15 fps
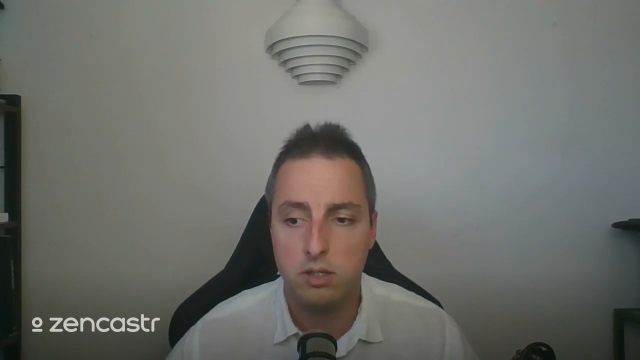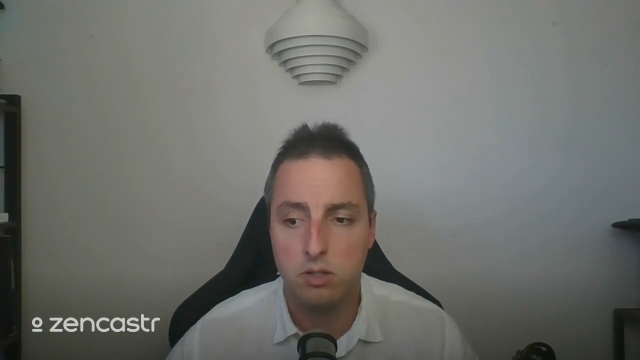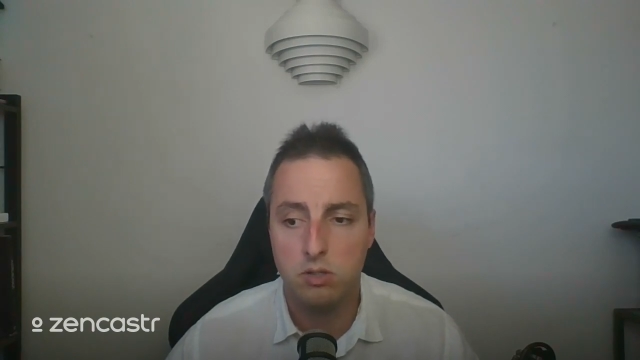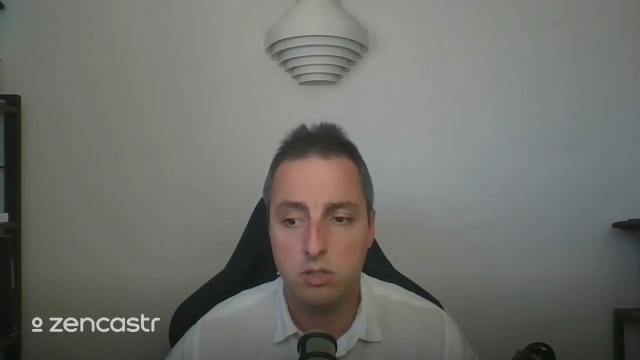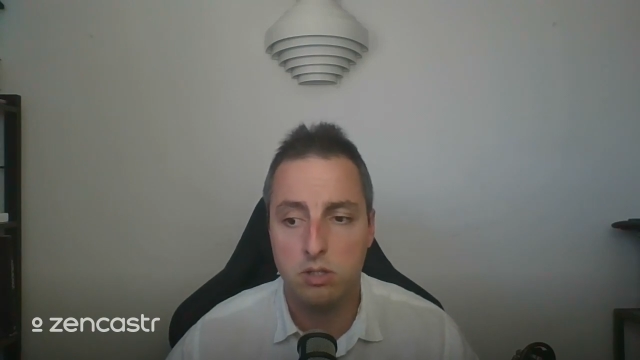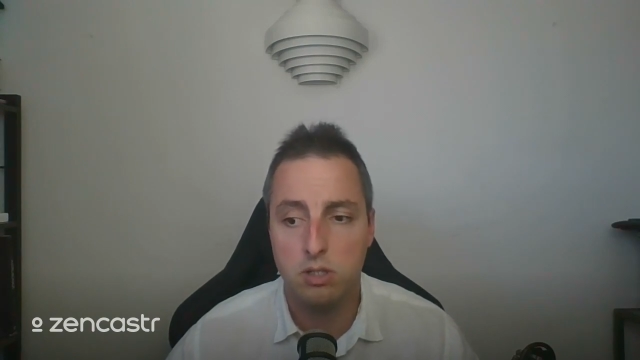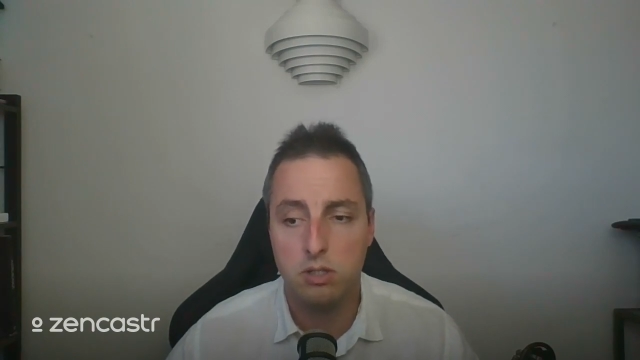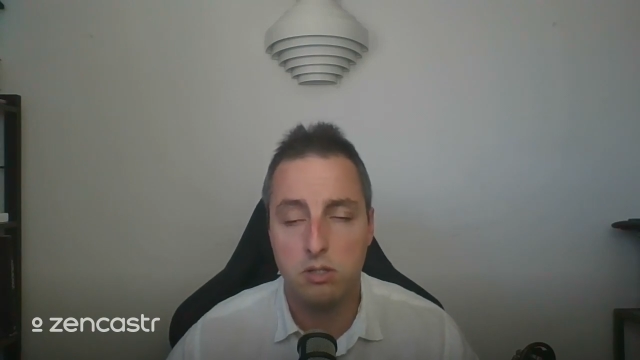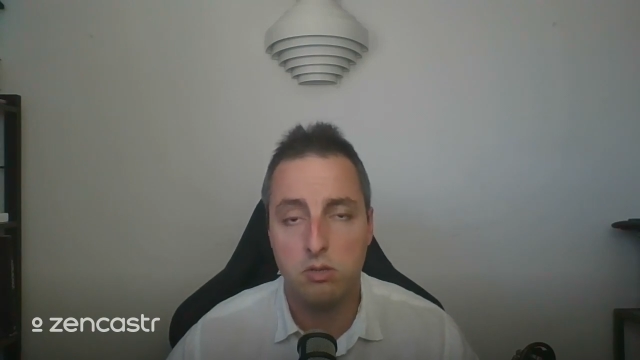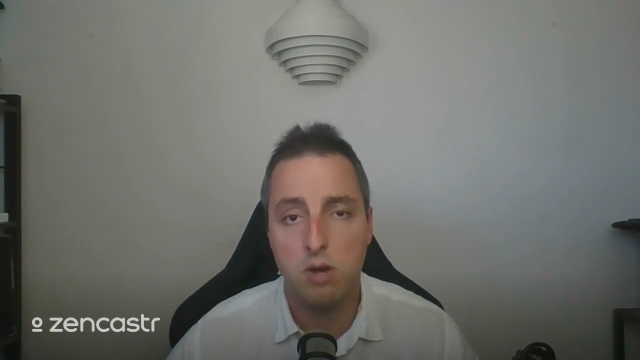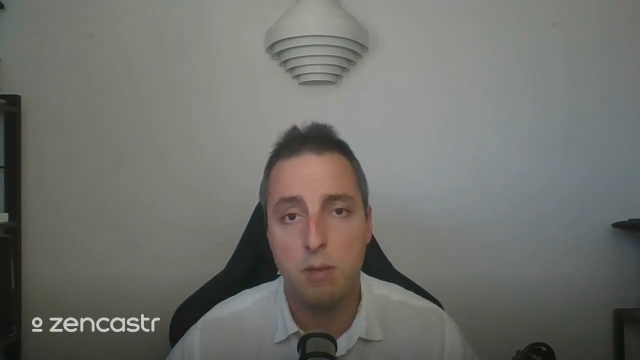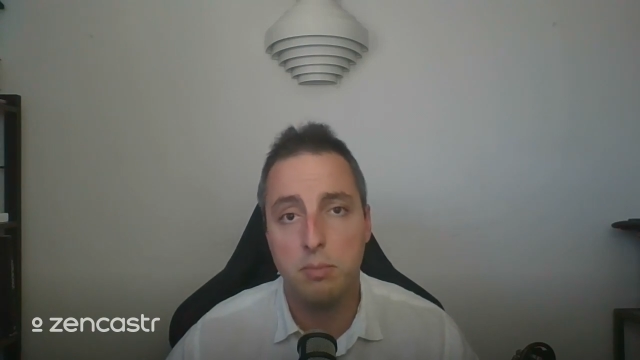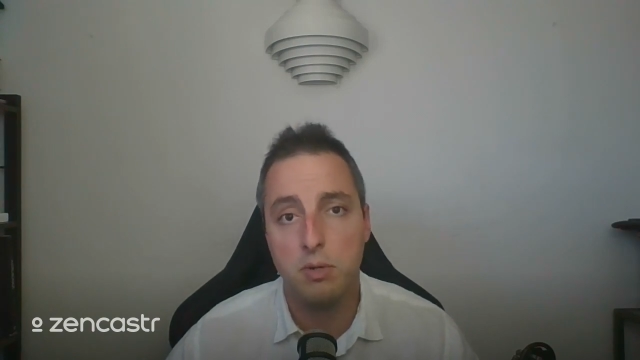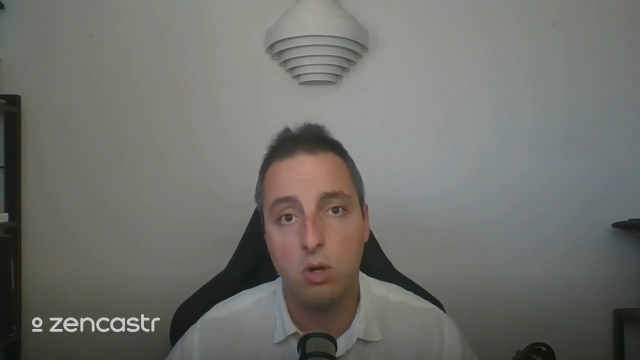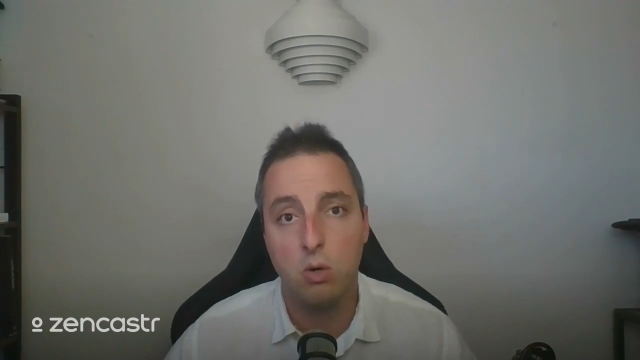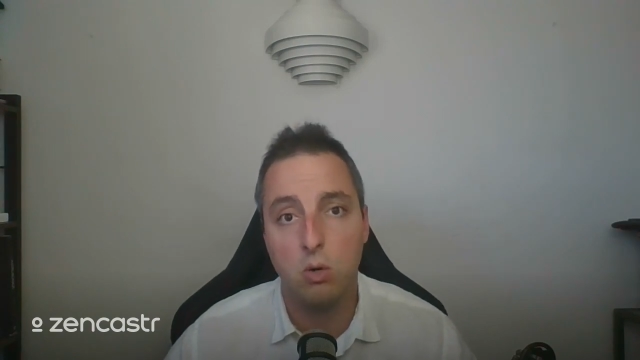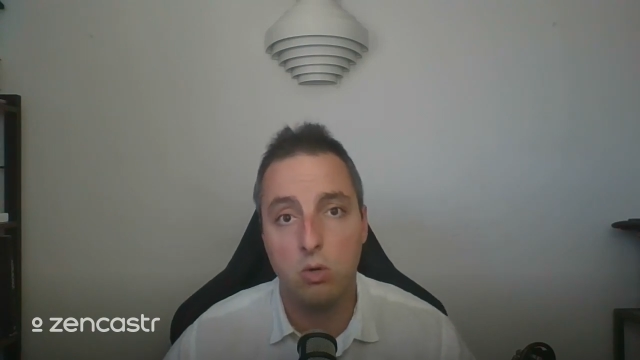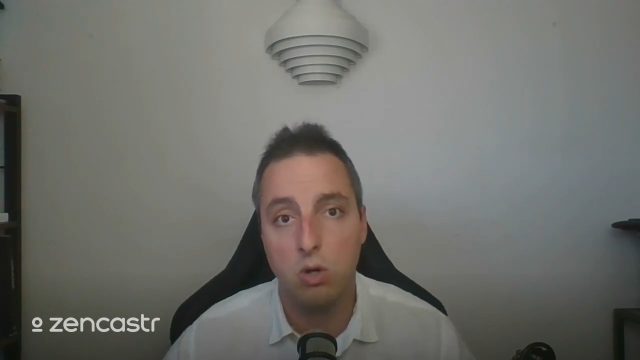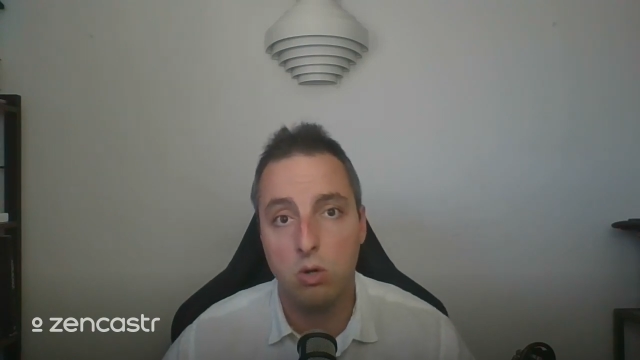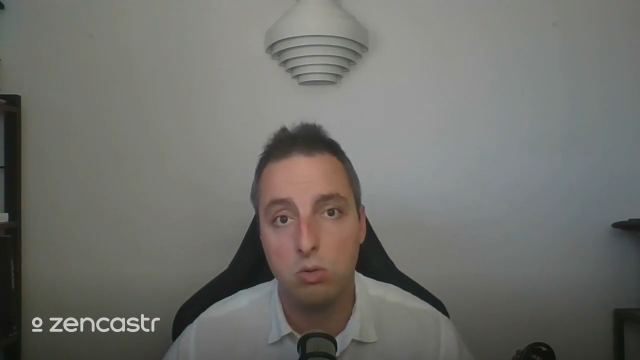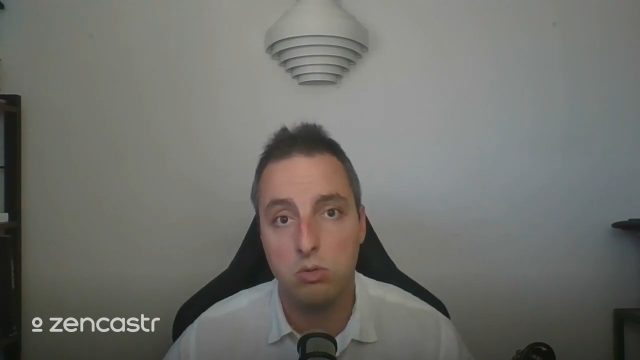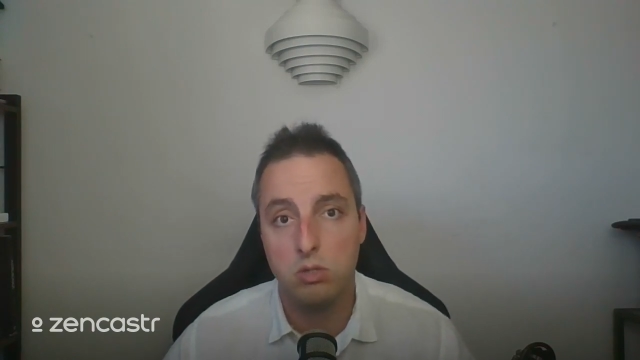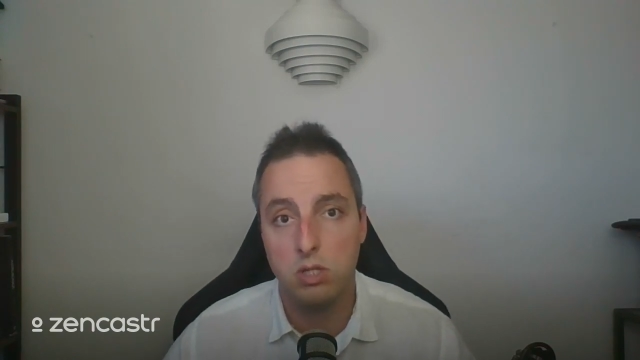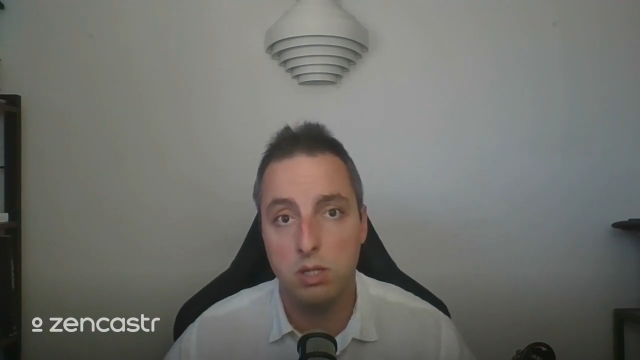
There's the rabbit hole goes